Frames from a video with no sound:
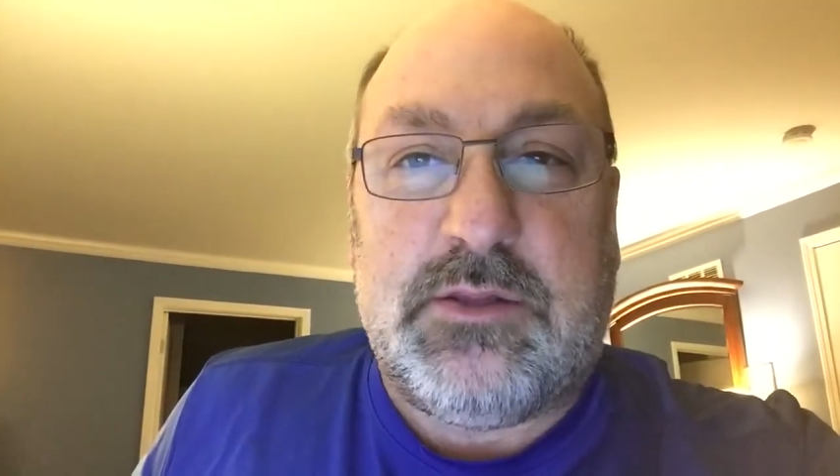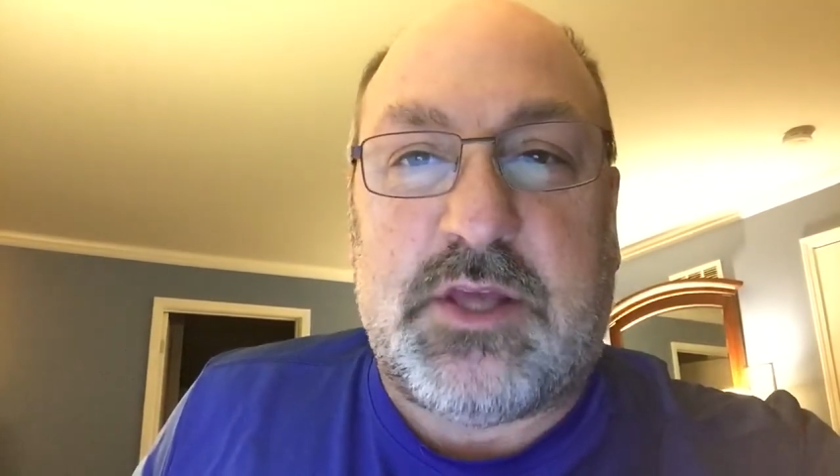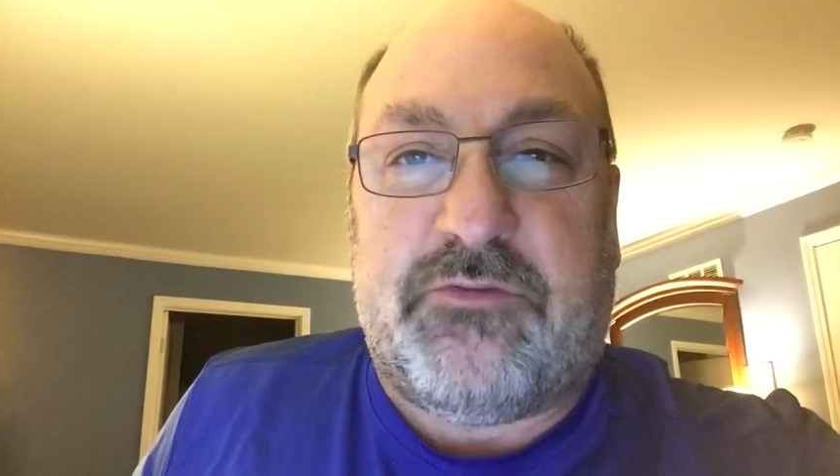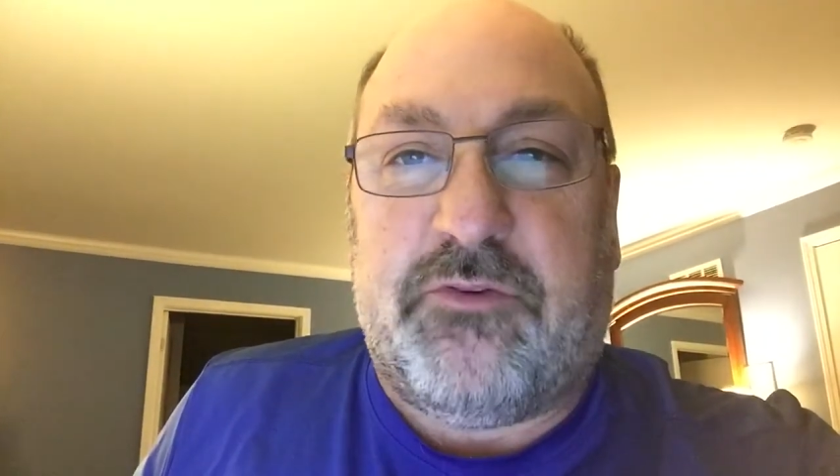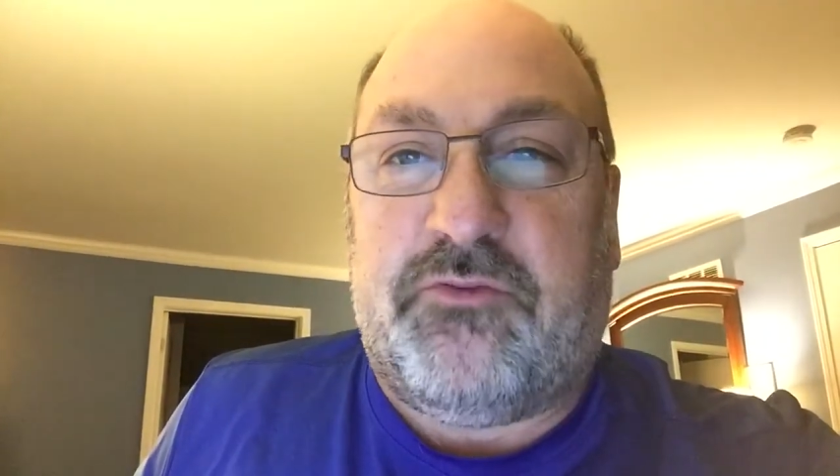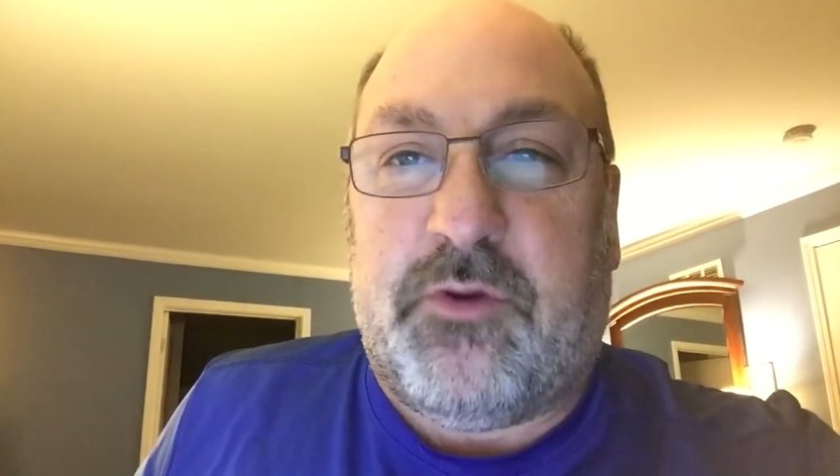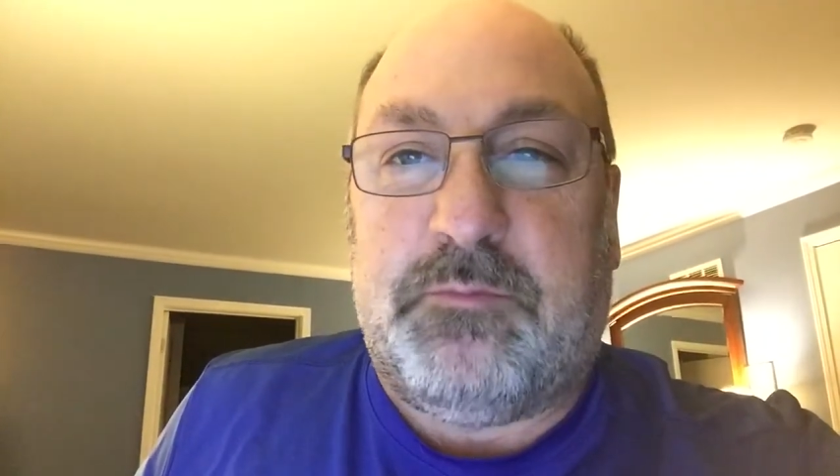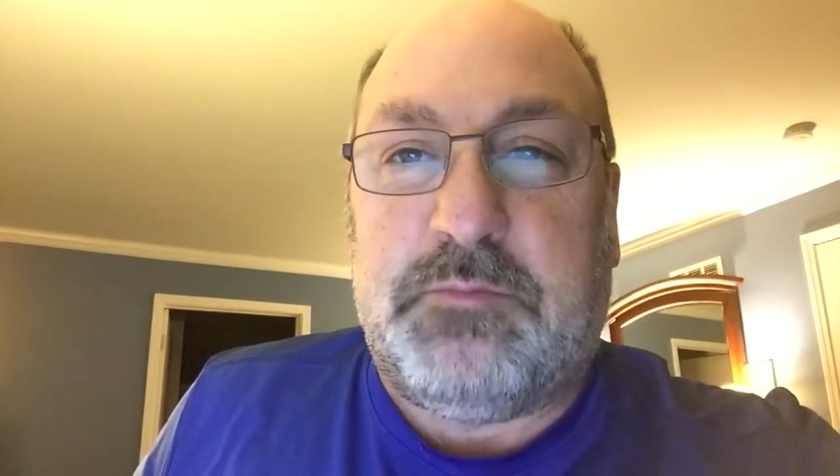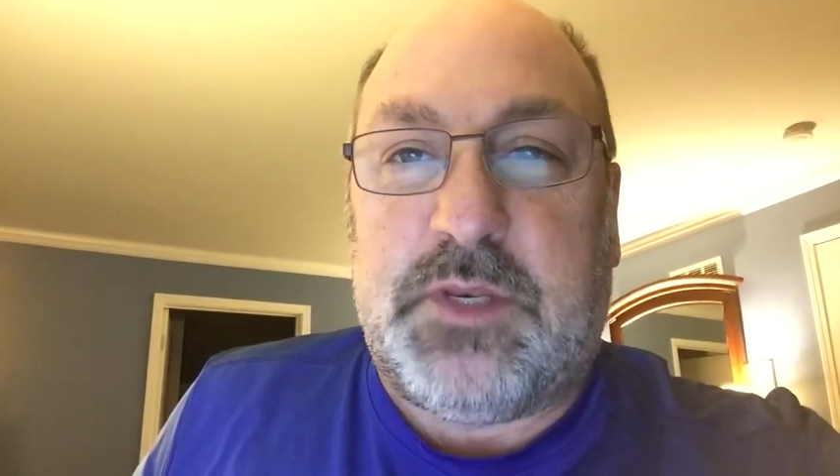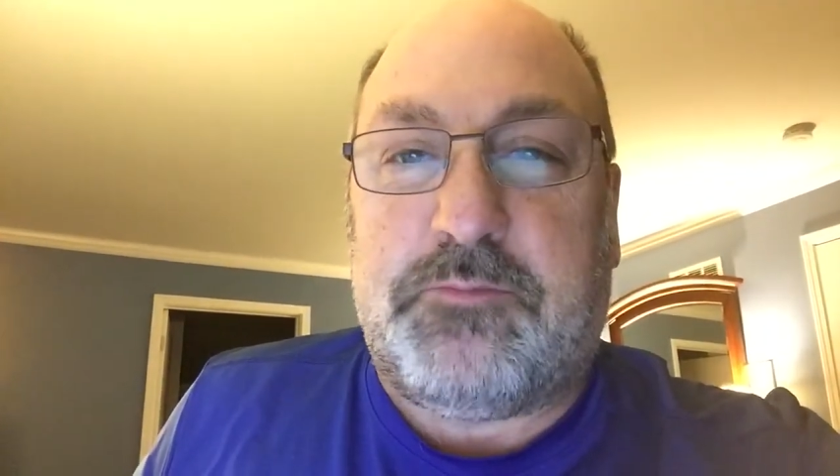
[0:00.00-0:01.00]
suffered
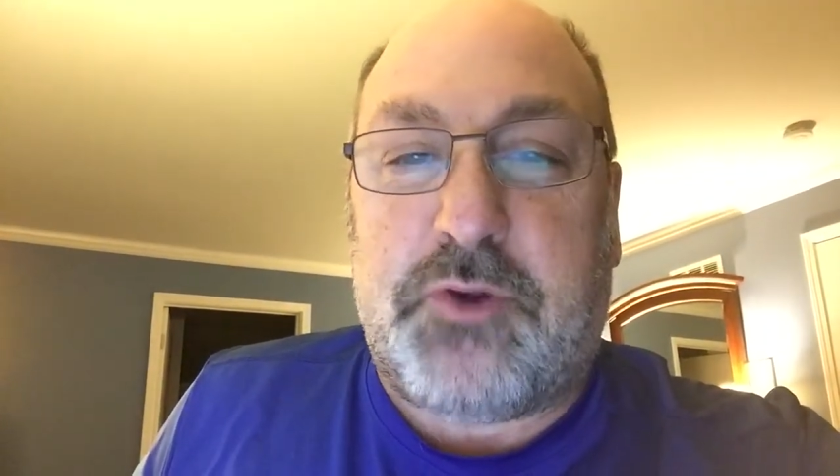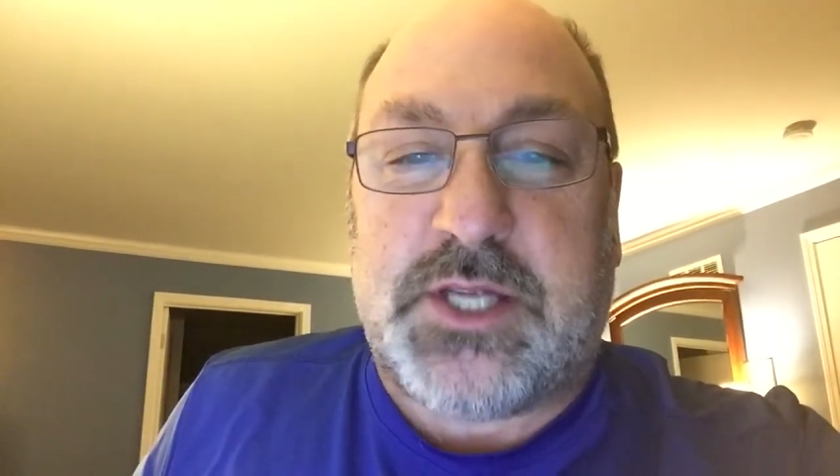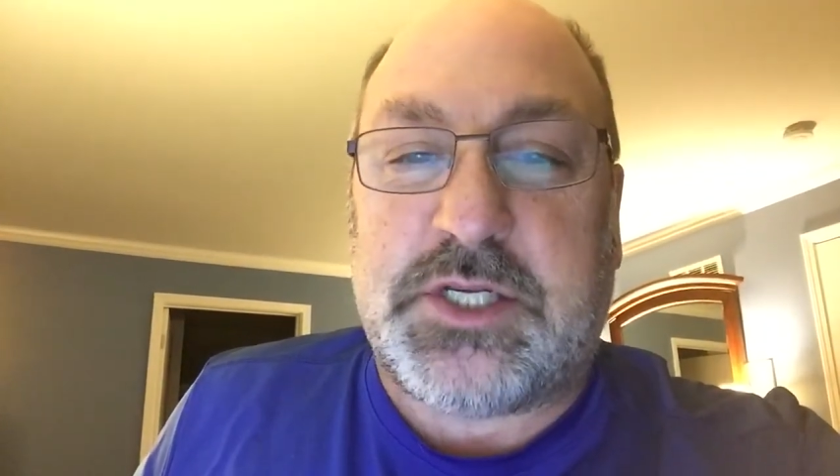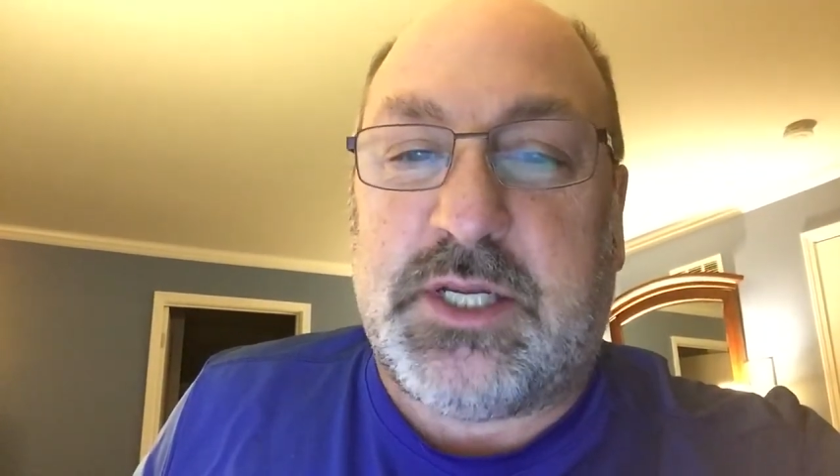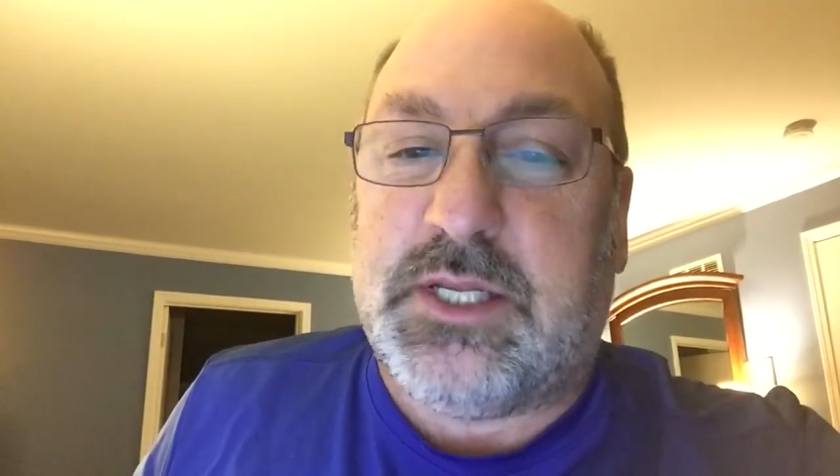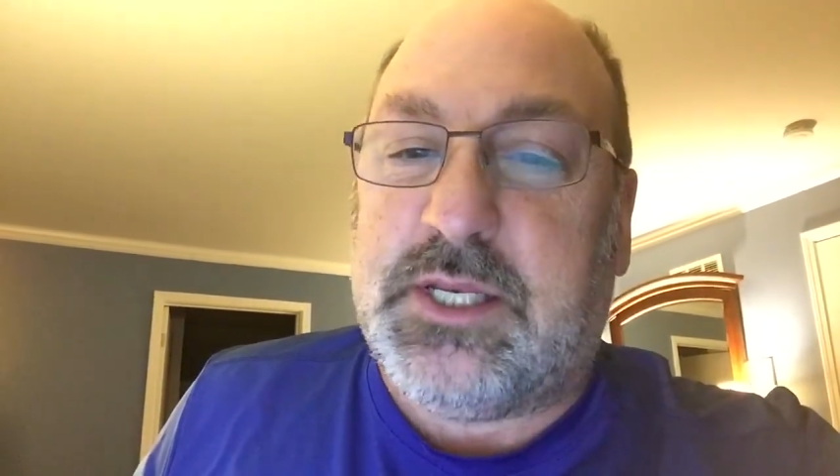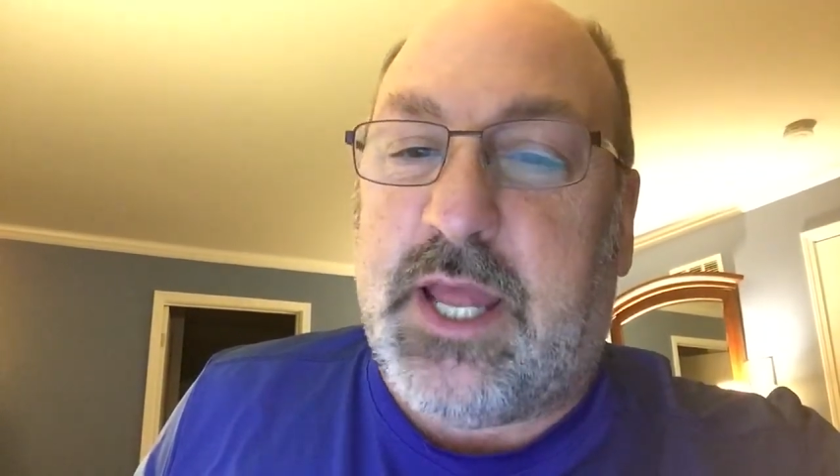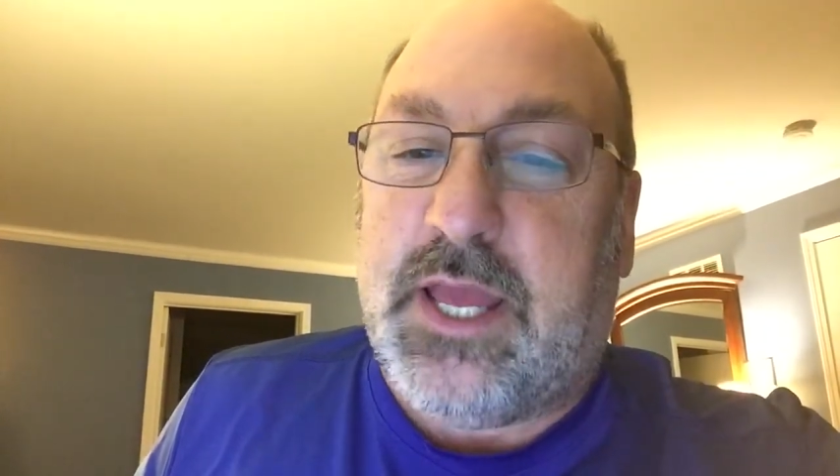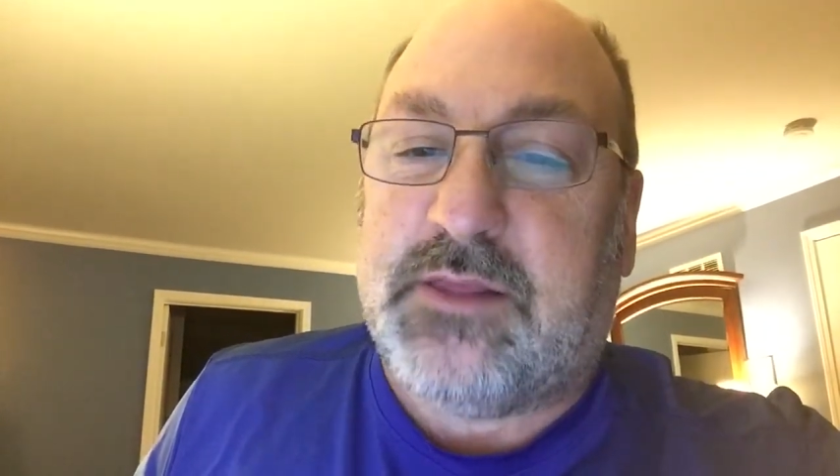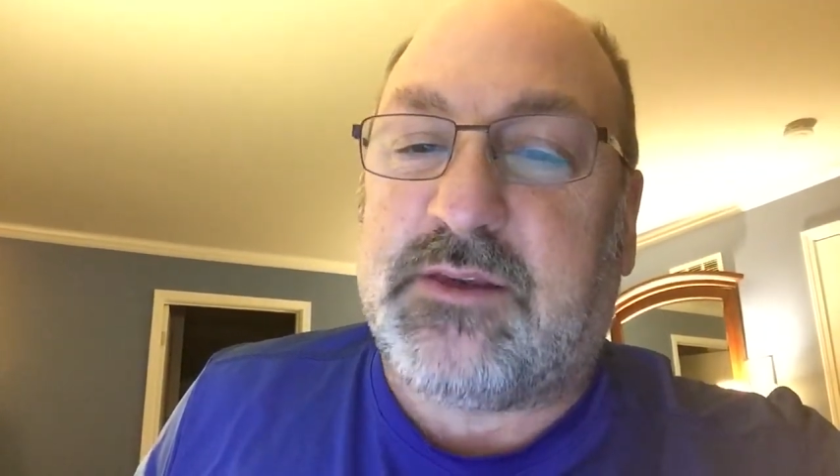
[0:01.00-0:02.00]
from depression and